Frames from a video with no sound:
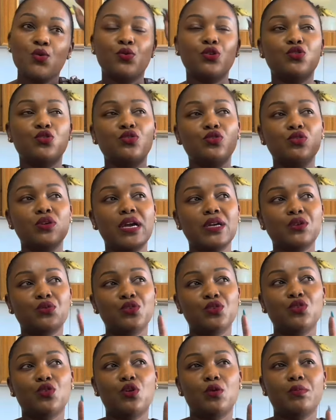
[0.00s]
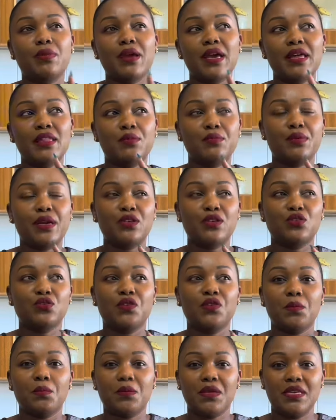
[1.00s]
when you look at when you compare the price
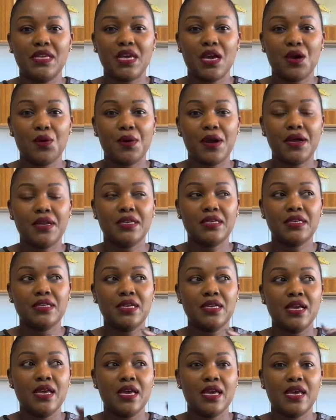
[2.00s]
of the medium one